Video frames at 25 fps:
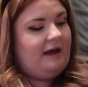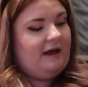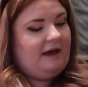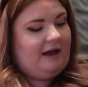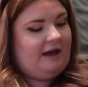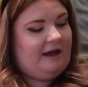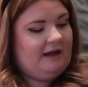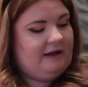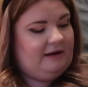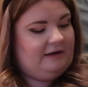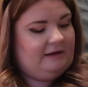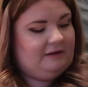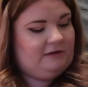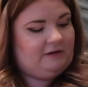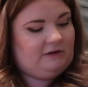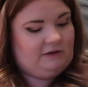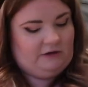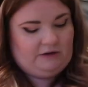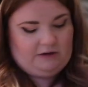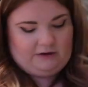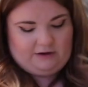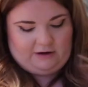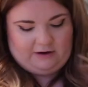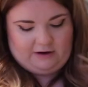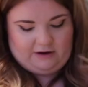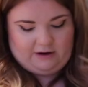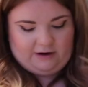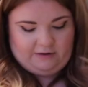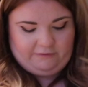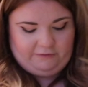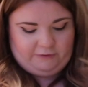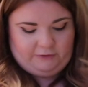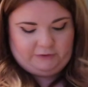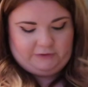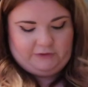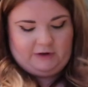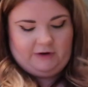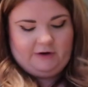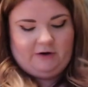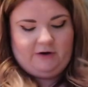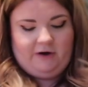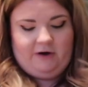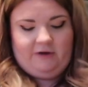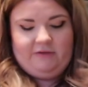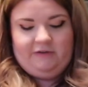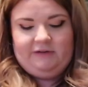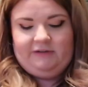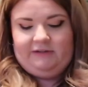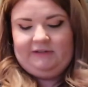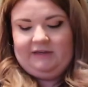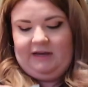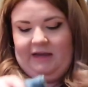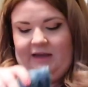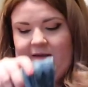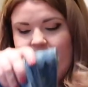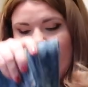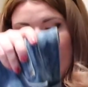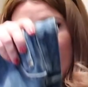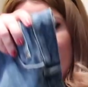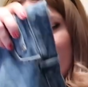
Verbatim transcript: And I've also got the same